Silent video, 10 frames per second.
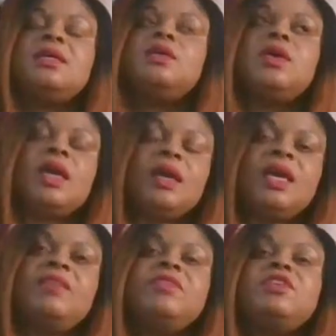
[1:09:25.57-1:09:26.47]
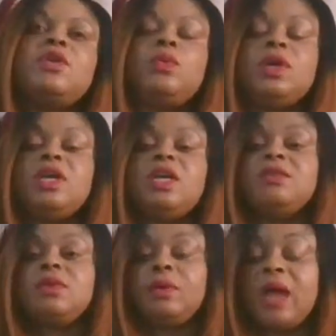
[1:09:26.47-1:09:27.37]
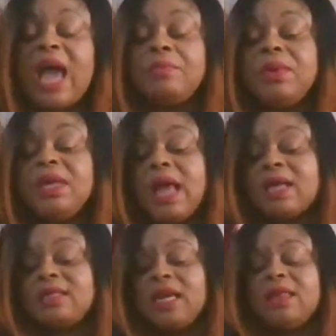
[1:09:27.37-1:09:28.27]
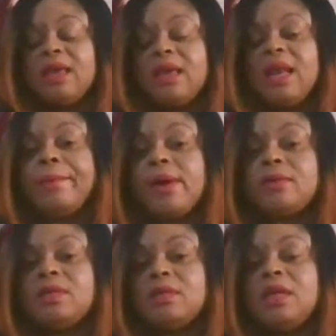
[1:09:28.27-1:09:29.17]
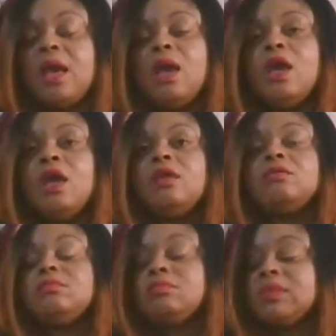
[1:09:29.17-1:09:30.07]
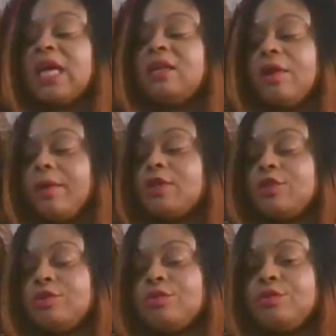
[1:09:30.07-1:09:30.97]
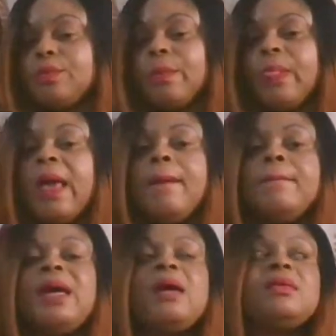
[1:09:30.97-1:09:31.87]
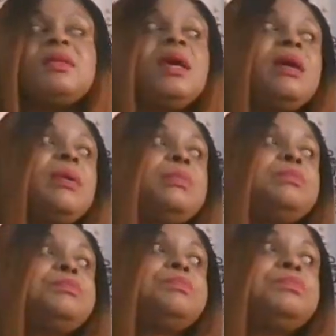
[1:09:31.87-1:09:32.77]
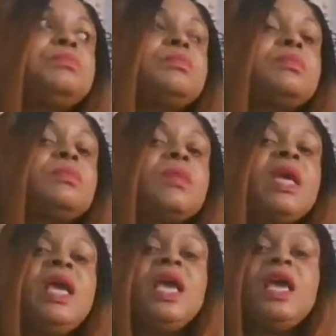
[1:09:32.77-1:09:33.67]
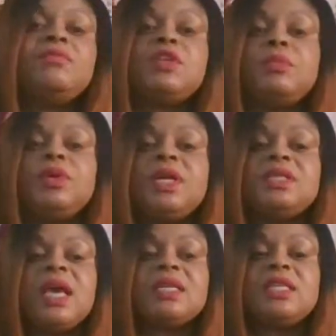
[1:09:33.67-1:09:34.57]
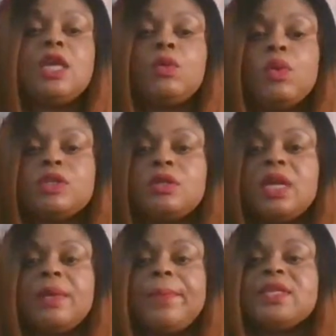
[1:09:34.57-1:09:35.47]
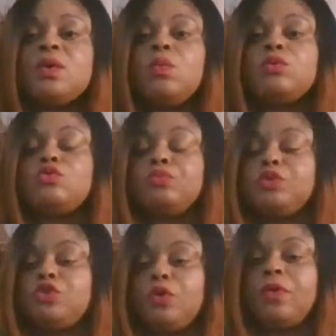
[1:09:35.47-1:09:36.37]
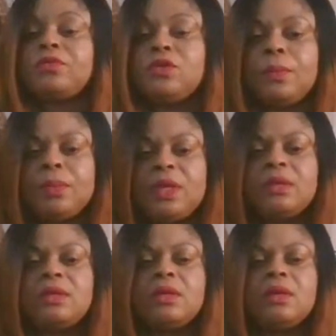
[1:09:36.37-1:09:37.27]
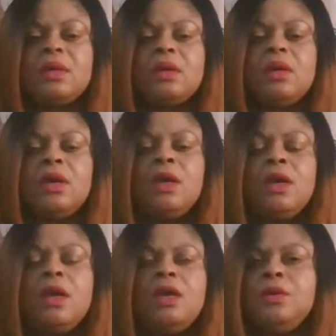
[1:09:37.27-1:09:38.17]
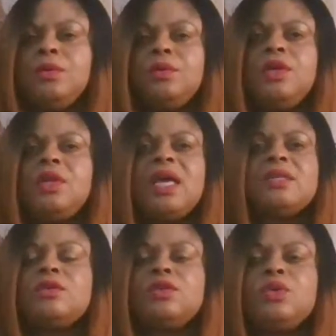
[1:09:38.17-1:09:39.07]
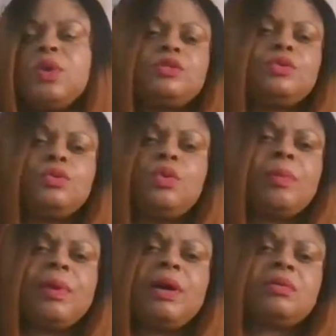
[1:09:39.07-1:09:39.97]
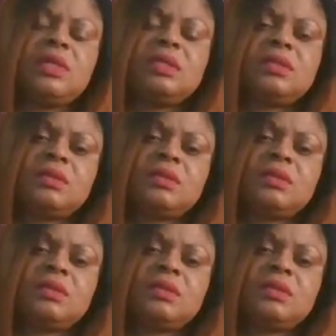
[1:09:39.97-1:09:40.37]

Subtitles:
I said, okay, I started thinking about it in that direction too. But I was like, if somebody is asking a question and the person wants to be sure of something, that's not the way to go about it.